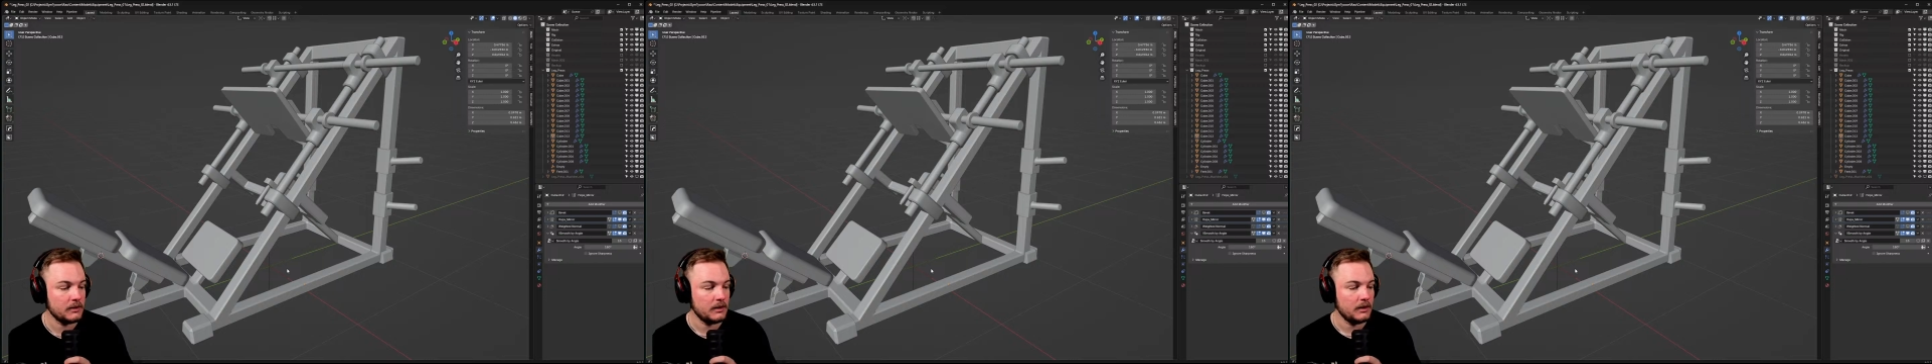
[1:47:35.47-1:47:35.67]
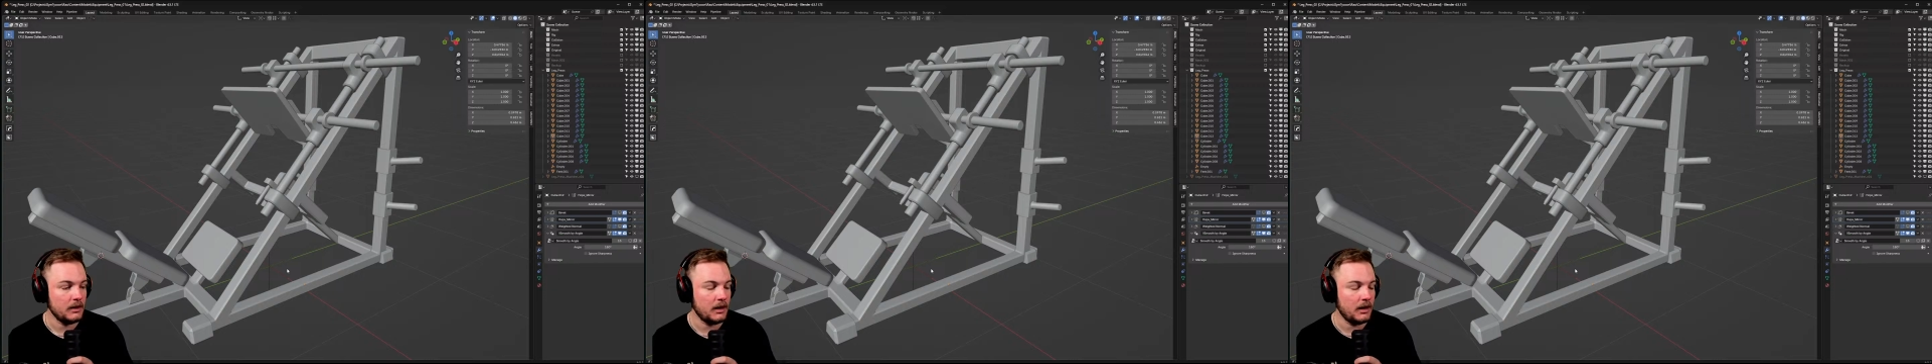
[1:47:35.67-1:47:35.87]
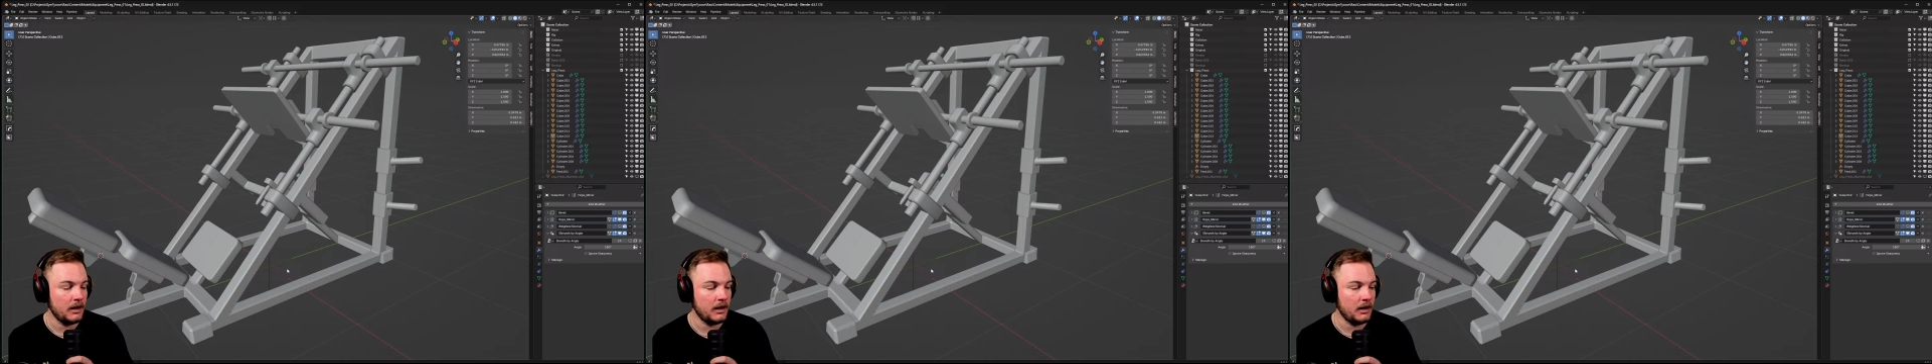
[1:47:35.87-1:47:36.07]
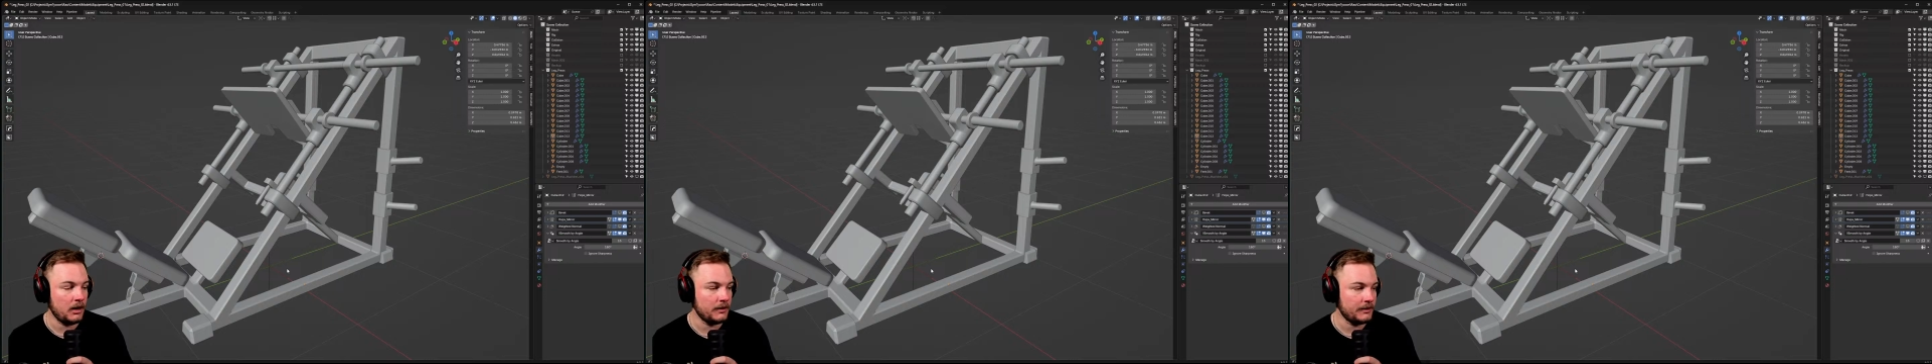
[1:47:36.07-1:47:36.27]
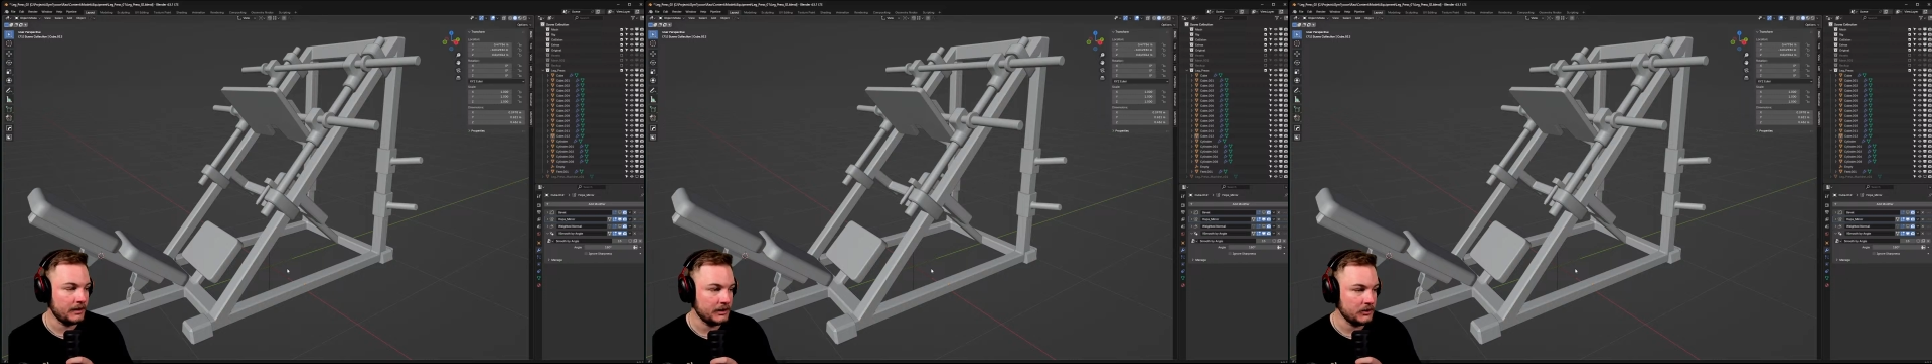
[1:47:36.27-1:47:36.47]
other
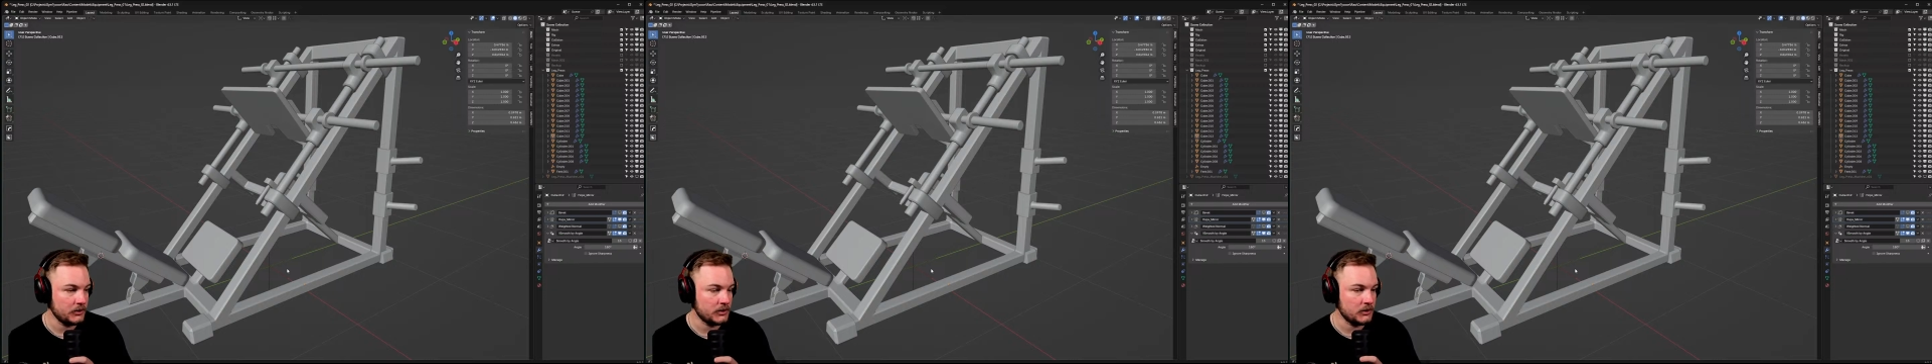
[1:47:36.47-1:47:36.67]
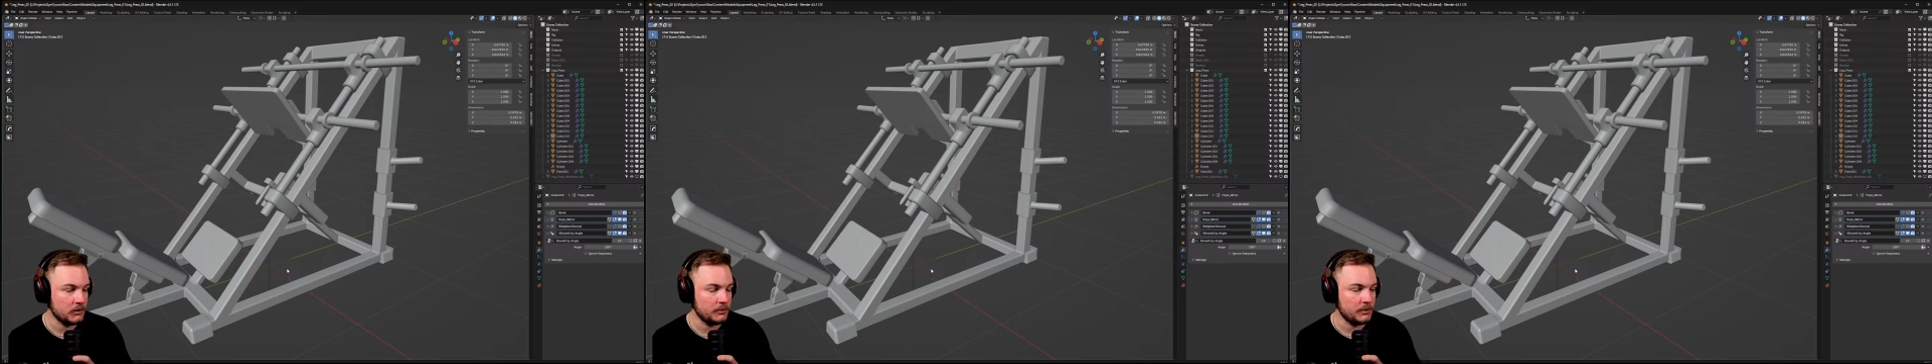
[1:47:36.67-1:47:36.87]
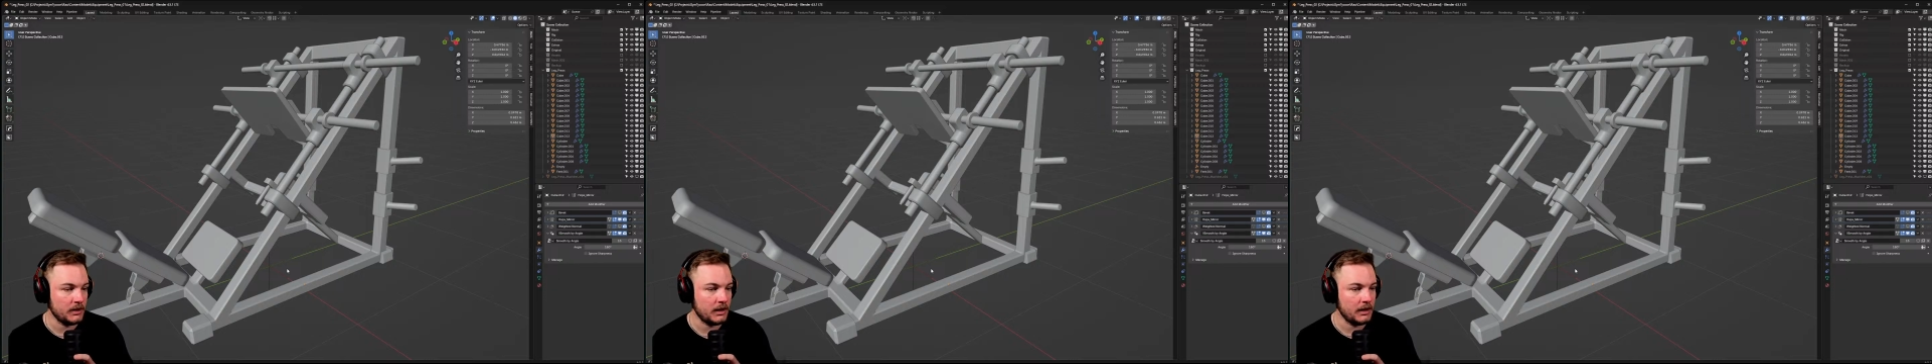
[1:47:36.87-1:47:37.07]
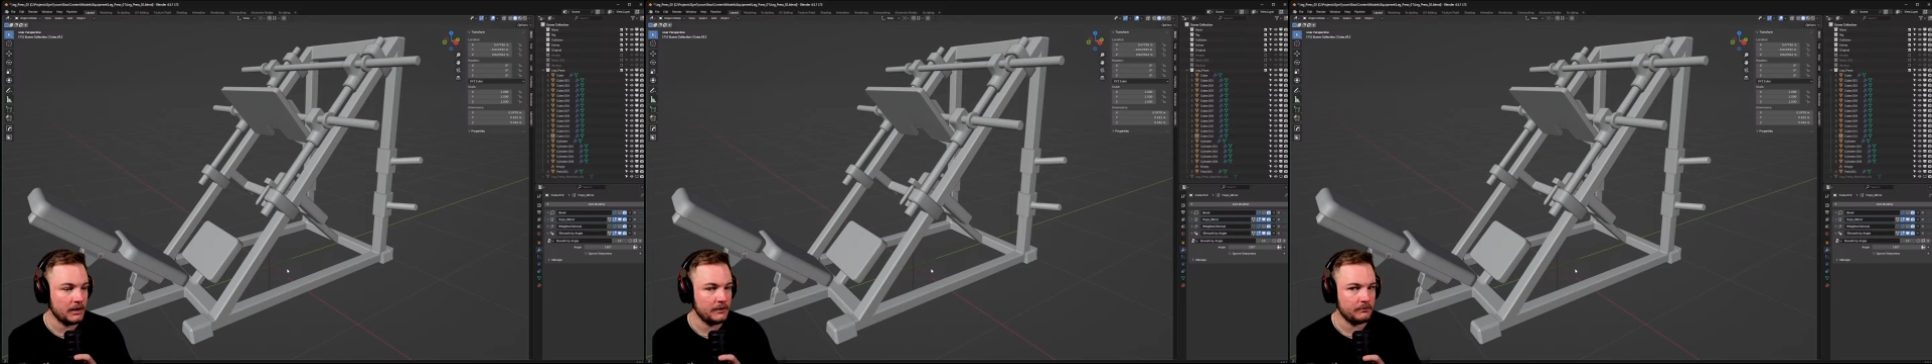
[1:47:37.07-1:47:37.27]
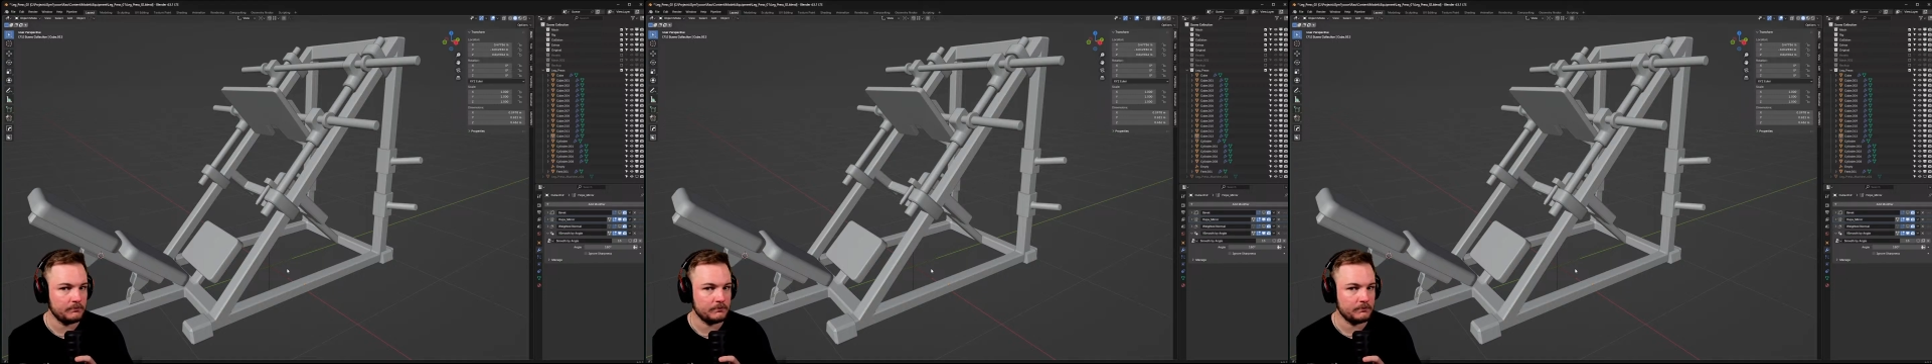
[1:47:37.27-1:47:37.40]
than YouTube. And